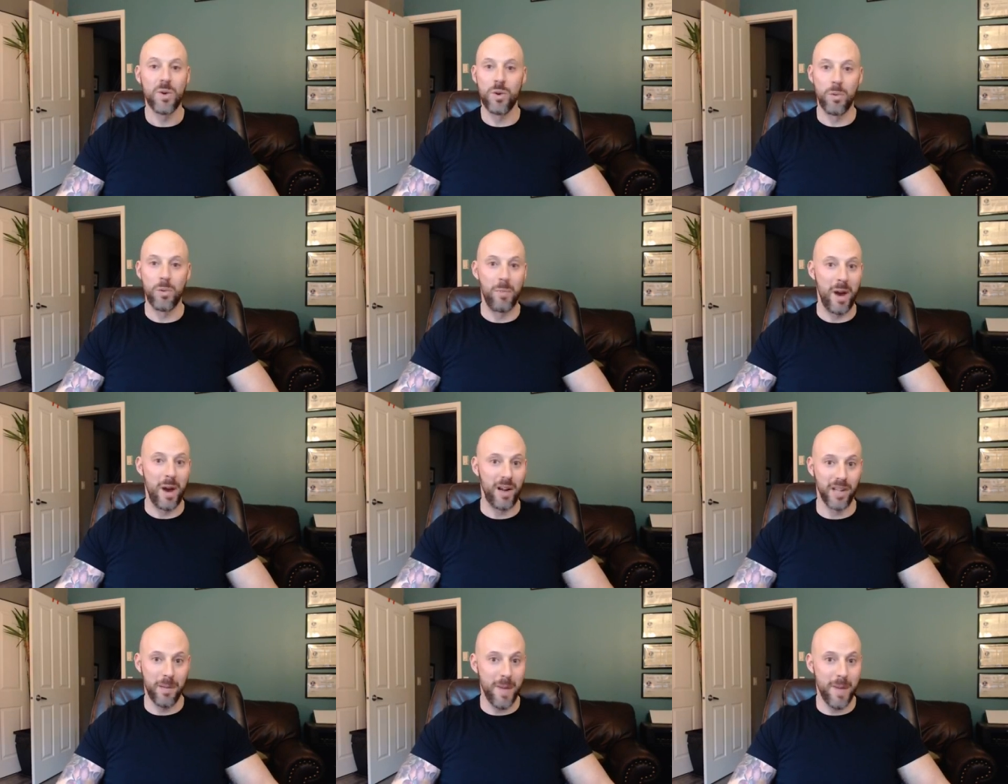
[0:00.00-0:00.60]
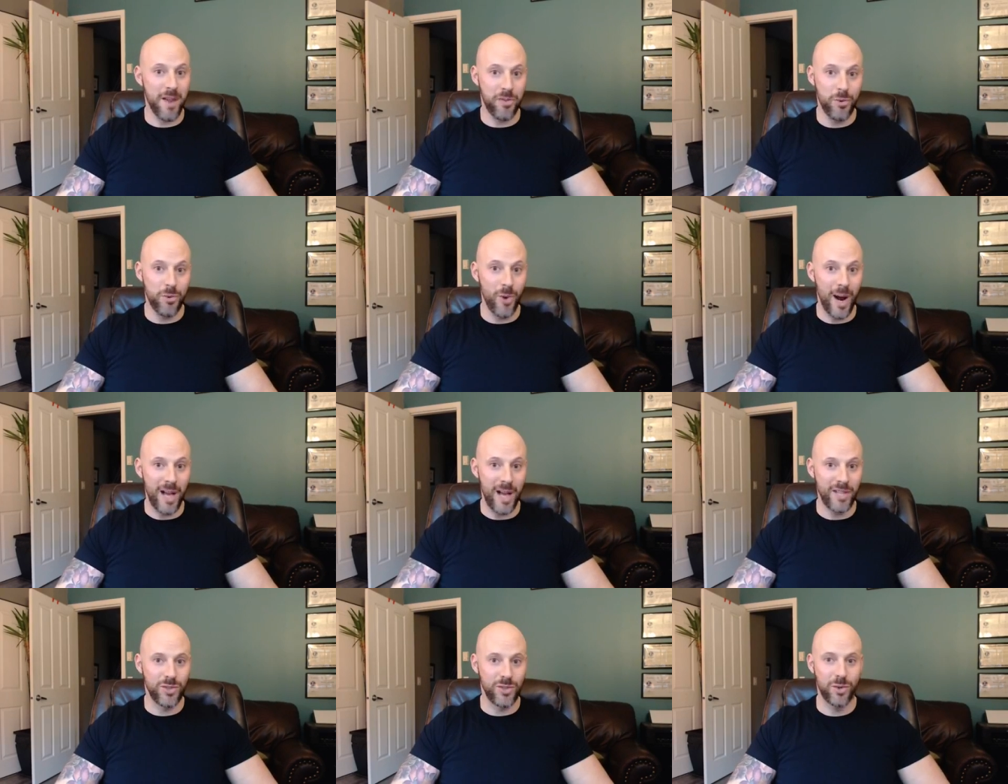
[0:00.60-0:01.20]
who barely made it through
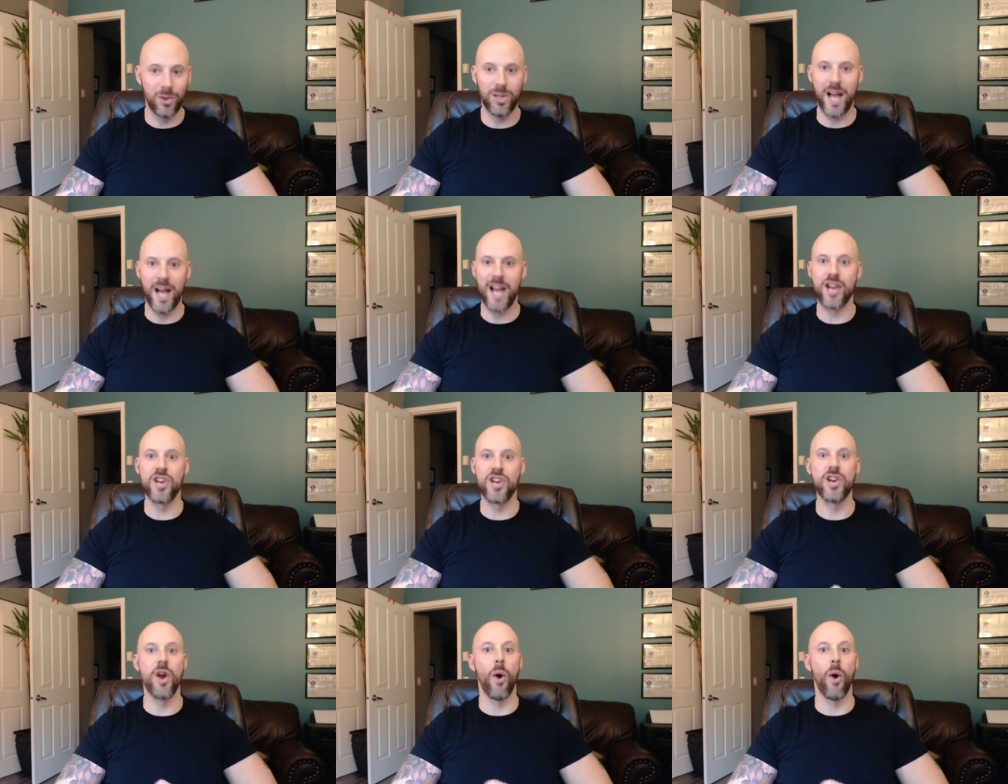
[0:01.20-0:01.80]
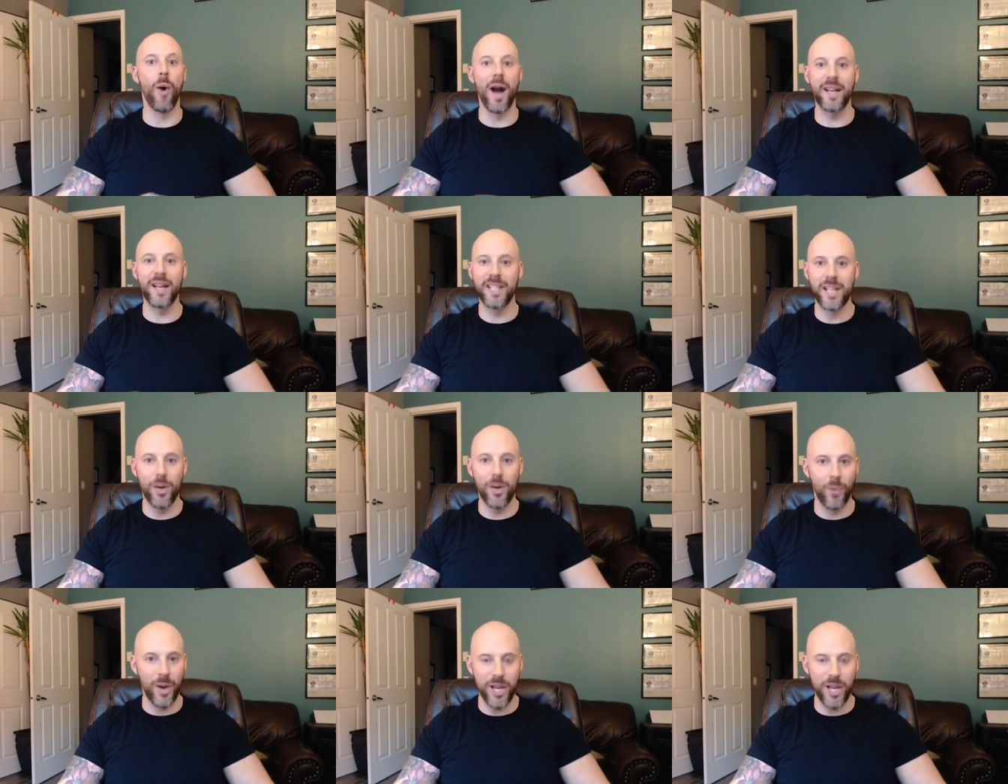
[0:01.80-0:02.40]
high school, had no
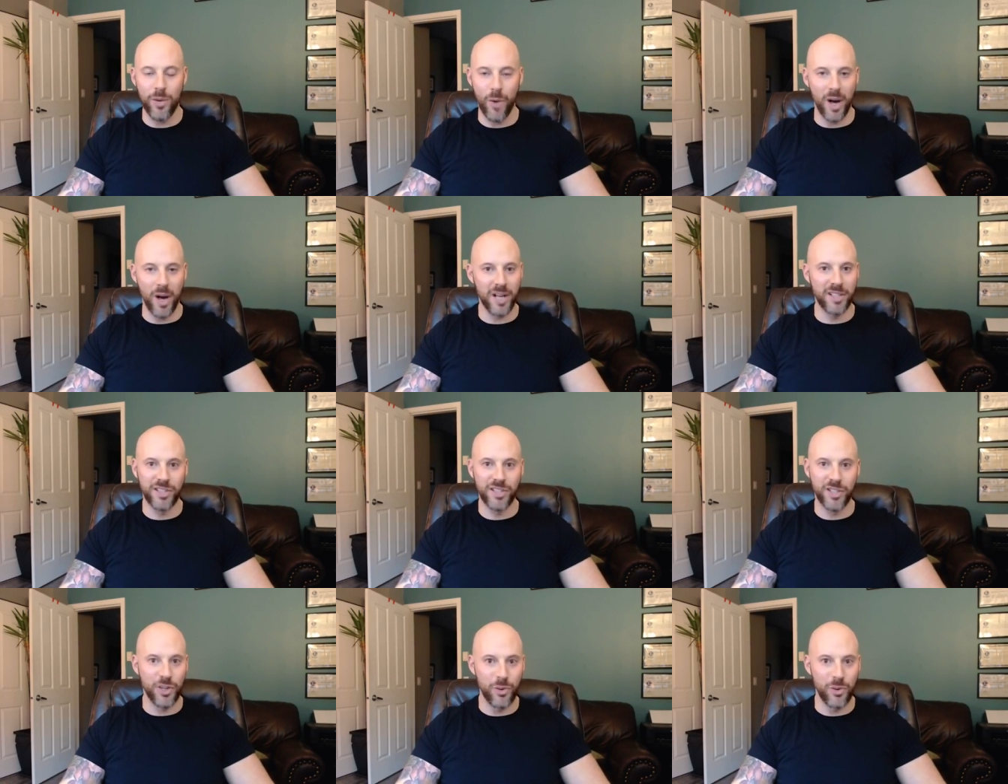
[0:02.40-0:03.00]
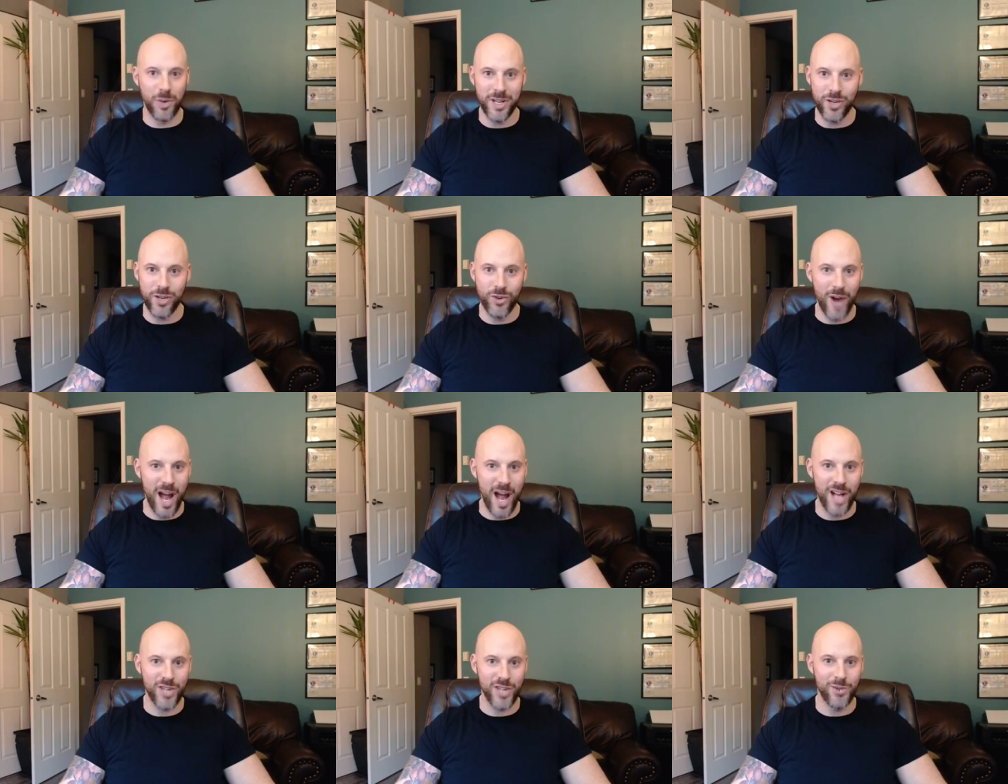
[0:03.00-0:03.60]
idea what you wanted to do when you
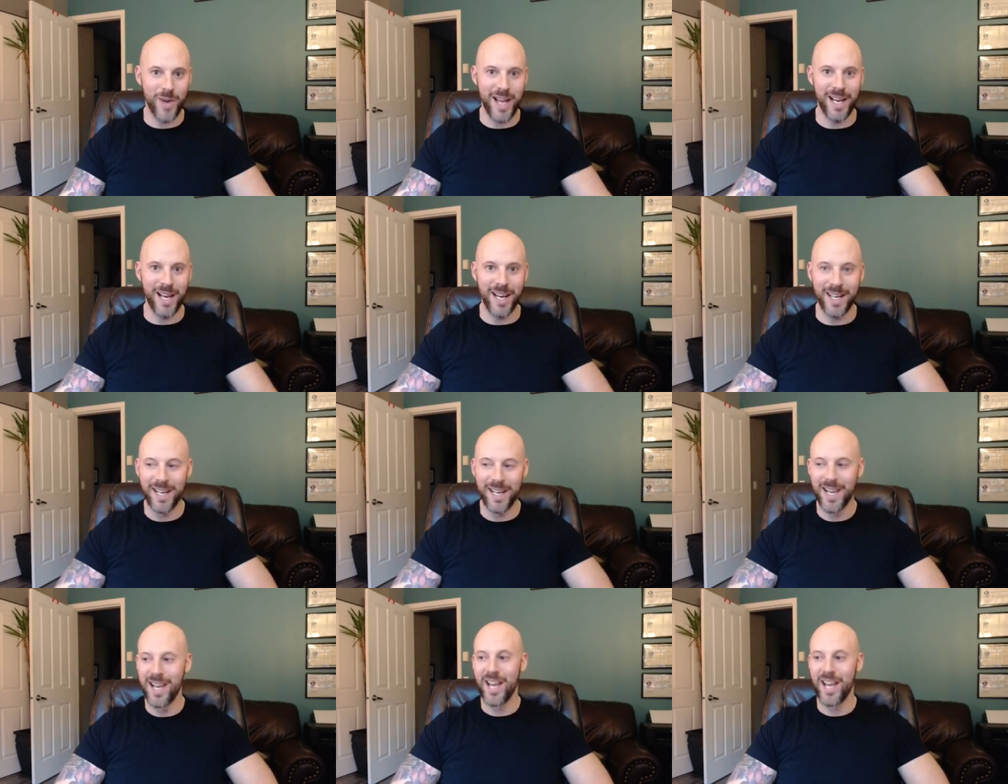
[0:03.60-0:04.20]
graduated,